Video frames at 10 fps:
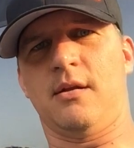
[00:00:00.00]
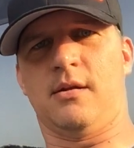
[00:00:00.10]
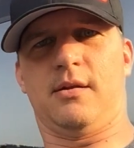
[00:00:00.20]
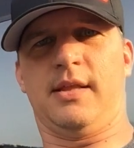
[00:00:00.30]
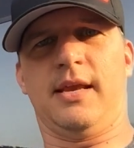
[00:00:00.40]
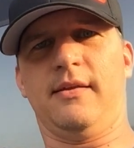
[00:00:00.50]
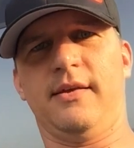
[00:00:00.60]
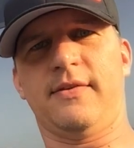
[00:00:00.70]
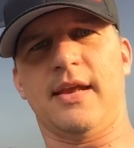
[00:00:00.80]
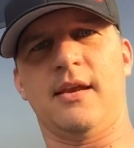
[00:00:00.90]
in on it. They at
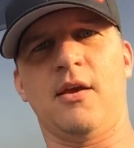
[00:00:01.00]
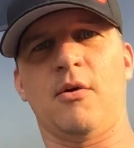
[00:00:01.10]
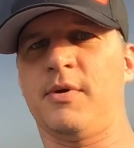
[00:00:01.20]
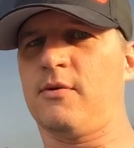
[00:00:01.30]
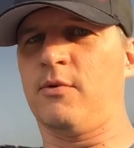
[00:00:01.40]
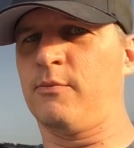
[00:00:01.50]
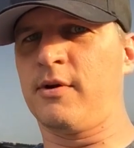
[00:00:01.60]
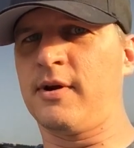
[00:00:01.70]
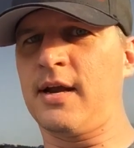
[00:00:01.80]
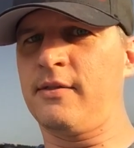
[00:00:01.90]
least had to know it. But when
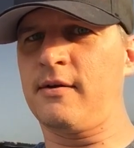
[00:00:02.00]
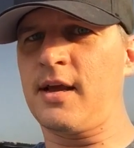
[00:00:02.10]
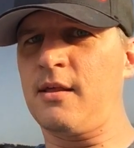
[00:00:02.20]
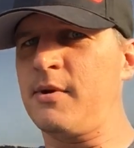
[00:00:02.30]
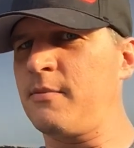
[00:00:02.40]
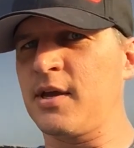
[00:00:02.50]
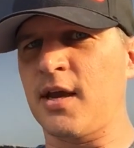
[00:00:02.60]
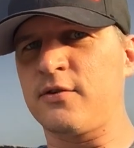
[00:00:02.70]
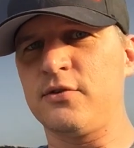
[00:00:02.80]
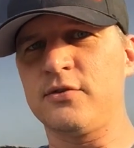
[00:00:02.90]
we were down there in Alabama,
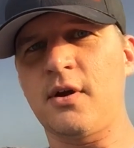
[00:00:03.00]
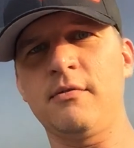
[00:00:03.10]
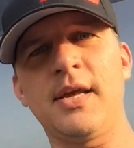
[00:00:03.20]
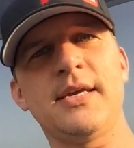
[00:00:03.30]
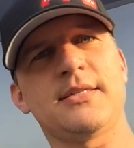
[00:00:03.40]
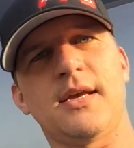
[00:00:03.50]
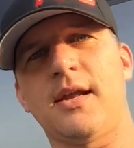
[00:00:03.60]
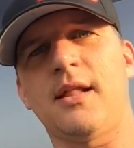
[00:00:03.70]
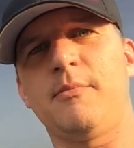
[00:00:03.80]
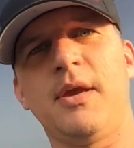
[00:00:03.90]
guess who's all nice?
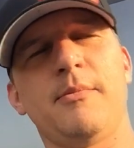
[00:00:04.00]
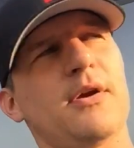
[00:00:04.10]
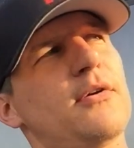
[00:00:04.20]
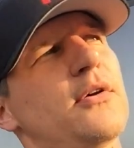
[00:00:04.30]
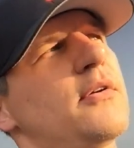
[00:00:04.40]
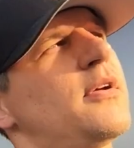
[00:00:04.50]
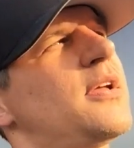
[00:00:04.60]
That Alabama crew.